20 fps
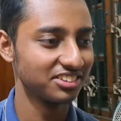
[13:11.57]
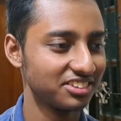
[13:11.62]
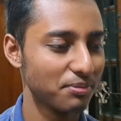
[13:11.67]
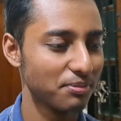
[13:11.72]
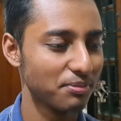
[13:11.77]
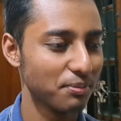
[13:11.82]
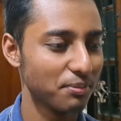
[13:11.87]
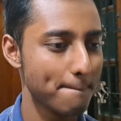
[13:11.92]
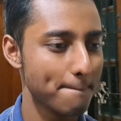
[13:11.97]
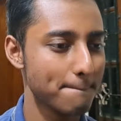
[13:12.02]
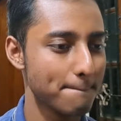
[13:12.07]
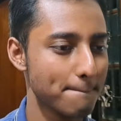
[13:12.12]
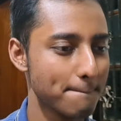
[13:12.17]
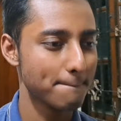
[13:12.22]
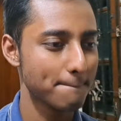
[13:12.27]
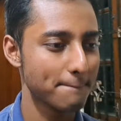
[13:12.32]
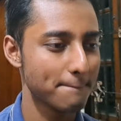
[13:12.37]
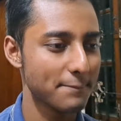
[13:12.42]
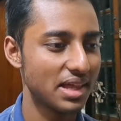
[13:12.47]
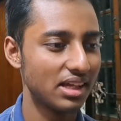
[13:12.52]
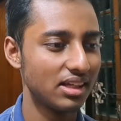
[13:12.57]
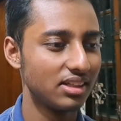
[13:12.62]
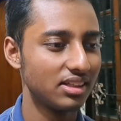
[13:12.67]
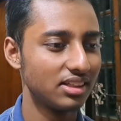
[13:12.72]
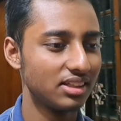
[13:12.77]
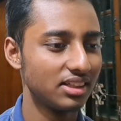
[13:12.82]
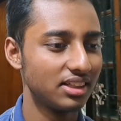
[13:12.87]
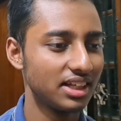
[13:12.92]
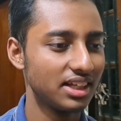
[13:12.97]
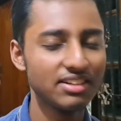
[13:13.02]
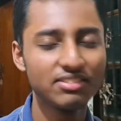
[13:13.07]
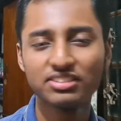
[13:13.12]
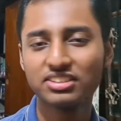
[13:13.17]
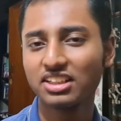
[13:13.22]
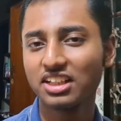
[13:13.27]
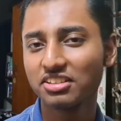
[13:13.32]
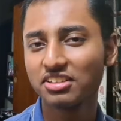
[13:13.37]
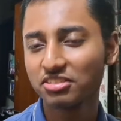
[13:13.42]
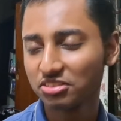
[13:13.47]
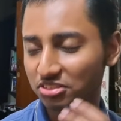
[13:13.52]
meme, like found it last
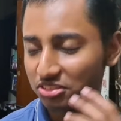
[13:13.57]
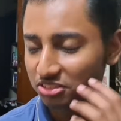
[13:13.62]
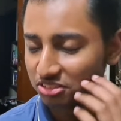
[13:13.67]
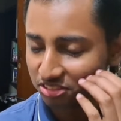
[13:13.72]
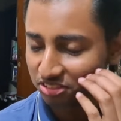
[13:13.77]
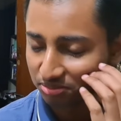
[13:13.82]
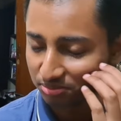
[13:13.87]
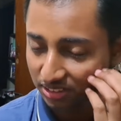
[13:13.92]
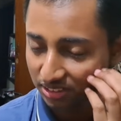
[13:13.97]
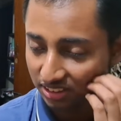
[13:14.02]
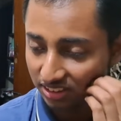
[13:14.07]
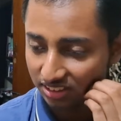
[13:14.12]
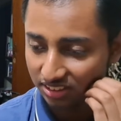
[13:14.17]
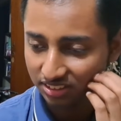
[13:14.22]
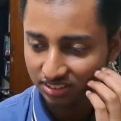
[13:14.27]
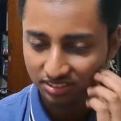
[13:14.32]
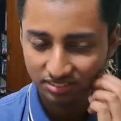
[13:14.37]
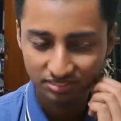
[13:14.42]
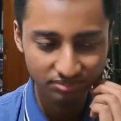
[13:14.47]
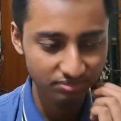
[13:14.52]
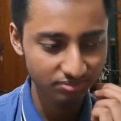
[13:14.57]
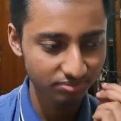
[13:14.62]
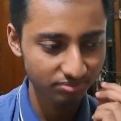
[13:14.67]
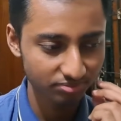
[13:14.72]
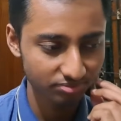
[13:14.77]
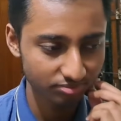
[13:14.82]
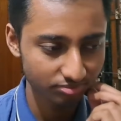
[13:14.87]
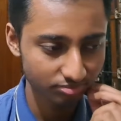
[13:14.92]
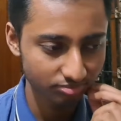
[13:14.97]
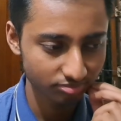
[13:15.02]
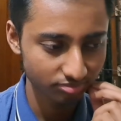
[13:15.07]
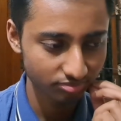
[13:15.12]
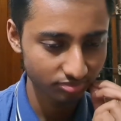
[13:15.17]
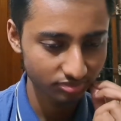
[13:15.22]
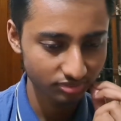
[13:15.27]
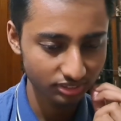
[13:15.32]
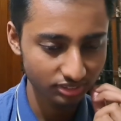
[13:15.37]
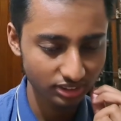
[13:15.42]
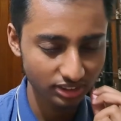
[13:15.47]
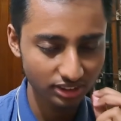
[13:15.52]
year and it's still relevant.
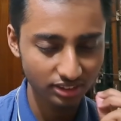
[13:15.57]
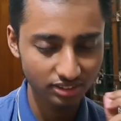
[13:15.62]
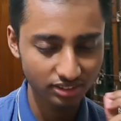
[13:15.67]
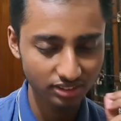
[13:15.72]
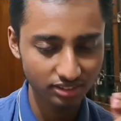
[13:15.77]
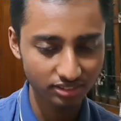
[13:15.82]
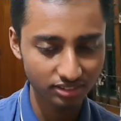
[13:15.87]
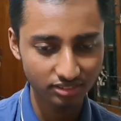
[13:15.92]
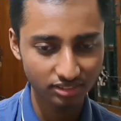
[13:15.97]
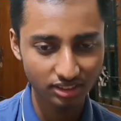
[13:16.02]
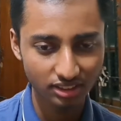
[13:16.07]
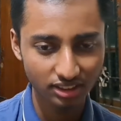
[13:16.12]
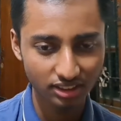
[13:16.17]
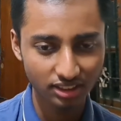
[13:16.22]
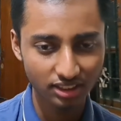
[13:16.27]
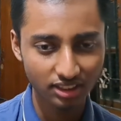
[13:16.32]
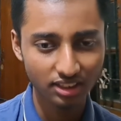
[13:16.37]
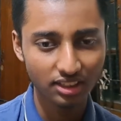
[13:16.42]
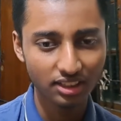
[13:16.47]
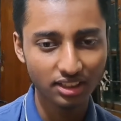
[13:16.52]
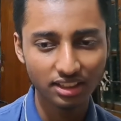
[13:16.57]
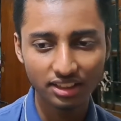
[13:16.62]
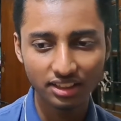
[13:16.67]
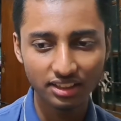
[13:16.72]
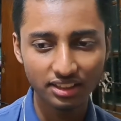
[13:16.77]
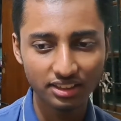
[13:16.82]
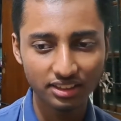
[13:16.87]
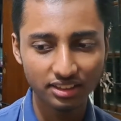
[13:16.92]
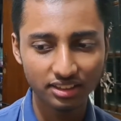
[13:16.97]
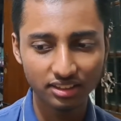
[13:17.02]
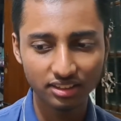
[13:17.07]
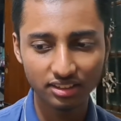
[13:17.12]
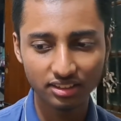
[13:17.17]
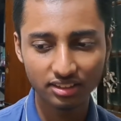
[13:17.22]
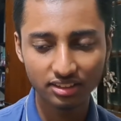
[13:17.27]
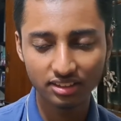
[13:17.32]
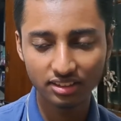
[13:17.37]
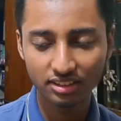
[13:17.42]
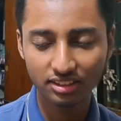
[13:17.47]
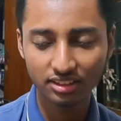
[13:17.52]
Anyways, so as I was saying, we
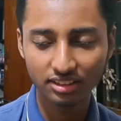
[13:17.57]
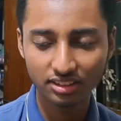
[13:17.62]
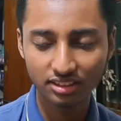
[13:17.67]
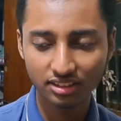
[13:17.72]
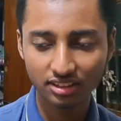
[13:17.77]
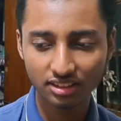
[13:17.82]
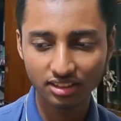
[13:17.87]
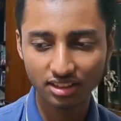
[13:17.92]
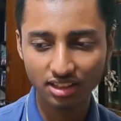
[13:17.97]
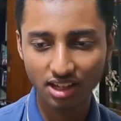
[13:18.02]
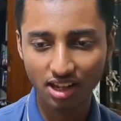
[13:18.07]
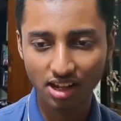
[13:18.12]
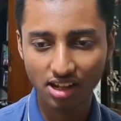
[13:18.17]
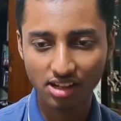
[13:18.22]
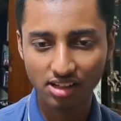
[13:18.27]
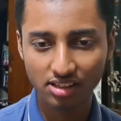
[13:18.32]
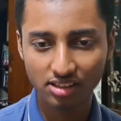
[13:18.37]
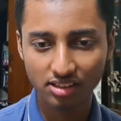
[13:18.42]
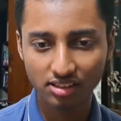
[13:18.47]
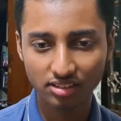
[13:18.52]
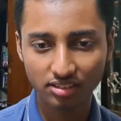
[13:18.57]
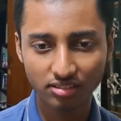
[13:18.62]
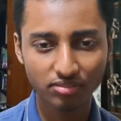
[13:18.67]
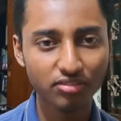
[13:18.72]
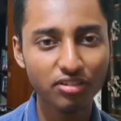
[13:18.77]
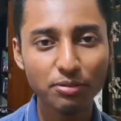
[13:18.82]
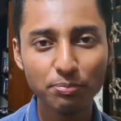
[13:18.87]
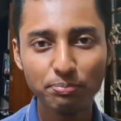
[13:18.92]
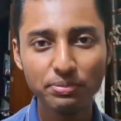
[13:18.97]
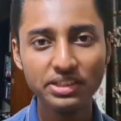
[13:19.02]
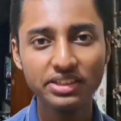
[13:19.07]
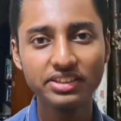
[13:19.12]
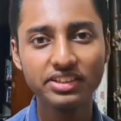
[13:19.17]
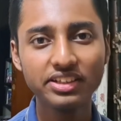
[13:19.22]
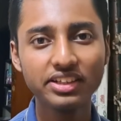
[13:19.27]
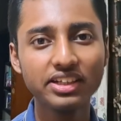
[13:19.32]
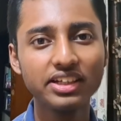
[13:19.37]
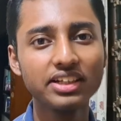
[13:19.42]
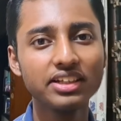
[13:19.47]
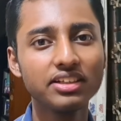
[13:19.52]
give the exam,
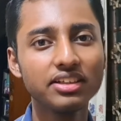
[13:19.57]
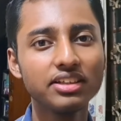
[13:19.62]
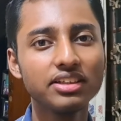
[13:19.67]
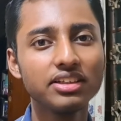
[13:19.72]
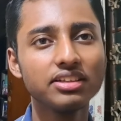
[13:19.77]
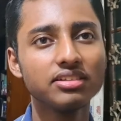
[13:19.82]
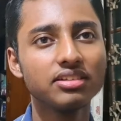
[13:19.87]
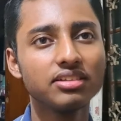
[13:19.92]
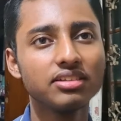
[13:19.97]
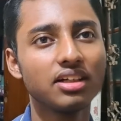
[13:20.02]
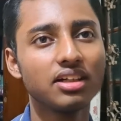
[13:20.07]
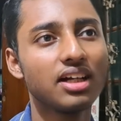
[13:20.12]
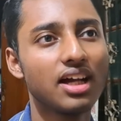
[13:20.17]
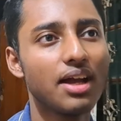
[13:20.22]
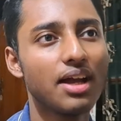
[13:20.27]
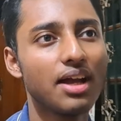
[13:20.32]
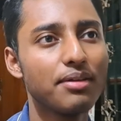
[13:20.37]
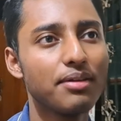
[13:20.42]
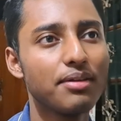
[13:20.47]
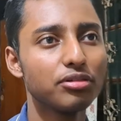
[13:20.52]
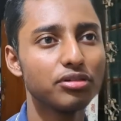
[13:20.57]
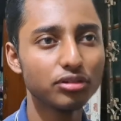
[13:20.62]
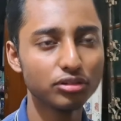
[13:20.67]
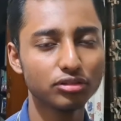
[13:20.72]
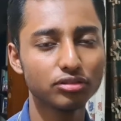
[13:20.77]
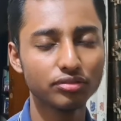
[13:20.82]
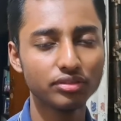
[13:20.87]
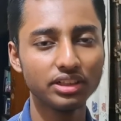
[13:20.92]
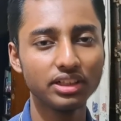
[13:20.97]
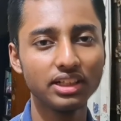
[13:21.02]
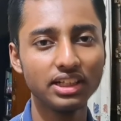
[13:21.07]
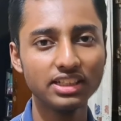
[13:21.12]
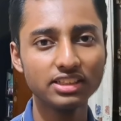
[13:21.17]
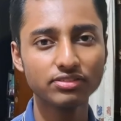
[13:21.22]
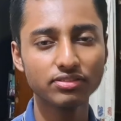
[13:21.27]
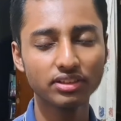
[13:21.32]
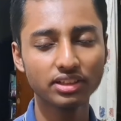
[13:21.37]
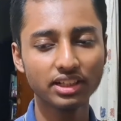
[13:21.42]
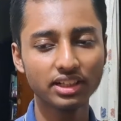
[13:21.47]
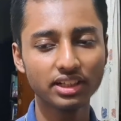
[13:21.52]
we pay a good amount of money,
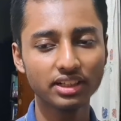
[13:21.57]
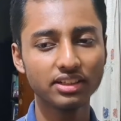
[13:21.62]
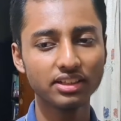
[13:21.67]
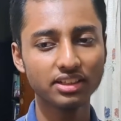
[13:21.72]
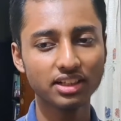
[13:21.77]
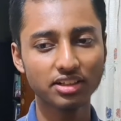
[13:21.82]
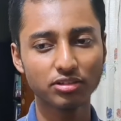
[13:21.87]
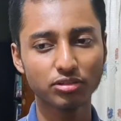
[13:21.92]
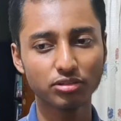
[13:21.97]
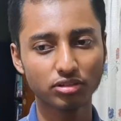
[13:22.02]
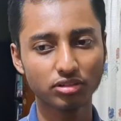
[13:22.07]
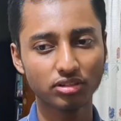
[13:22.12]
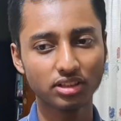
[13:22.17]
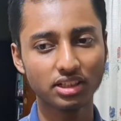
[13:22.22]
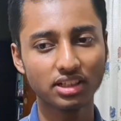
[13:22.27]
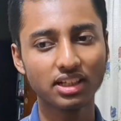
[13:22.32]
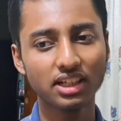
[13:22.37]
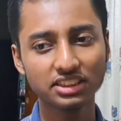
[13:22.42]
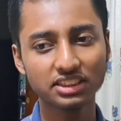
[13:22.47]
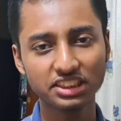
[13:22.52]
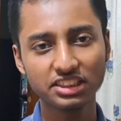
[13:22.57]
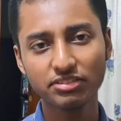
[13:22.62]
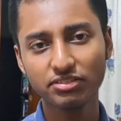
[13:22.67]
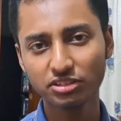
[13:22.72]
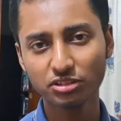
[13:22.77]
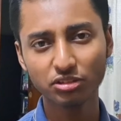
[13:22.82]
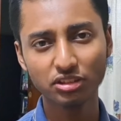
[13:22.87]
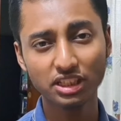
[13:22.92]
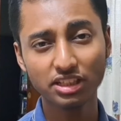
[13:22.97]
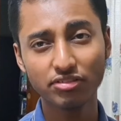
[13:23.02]
and this is what we get. Like,